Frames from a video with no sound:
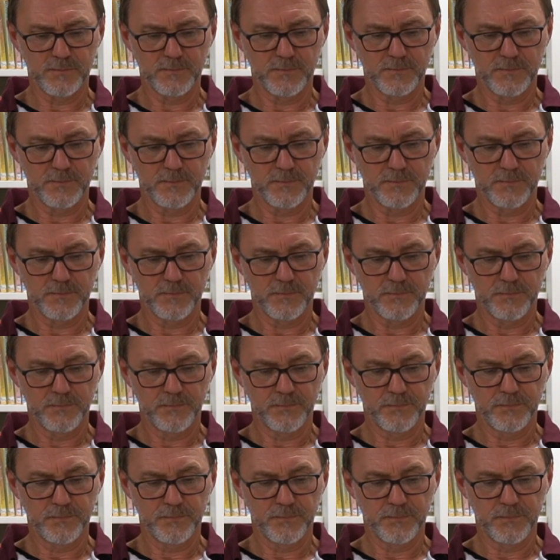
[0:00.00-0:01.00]

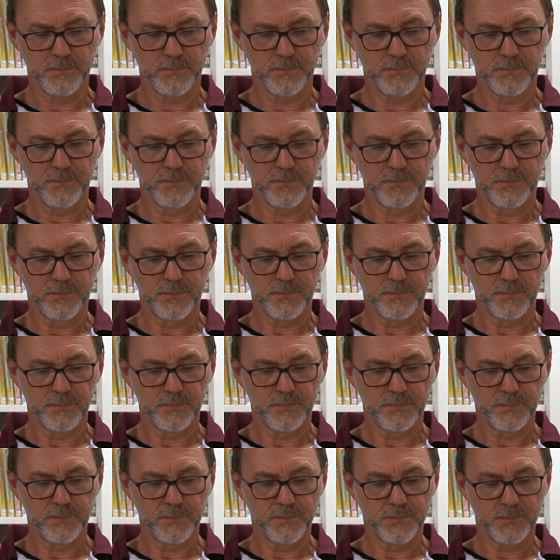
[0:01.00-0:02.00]

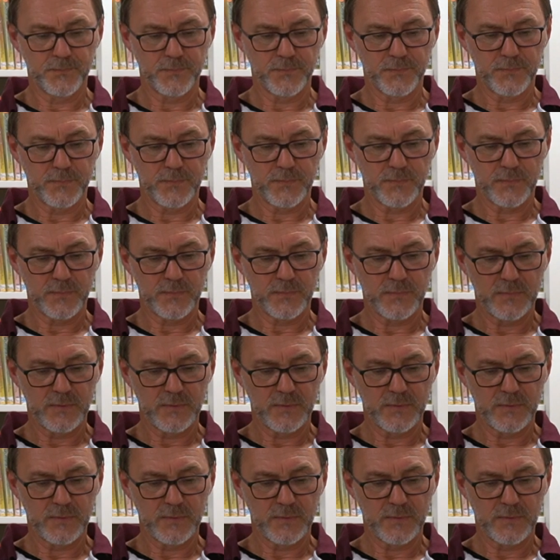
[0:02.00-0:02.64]
(silence)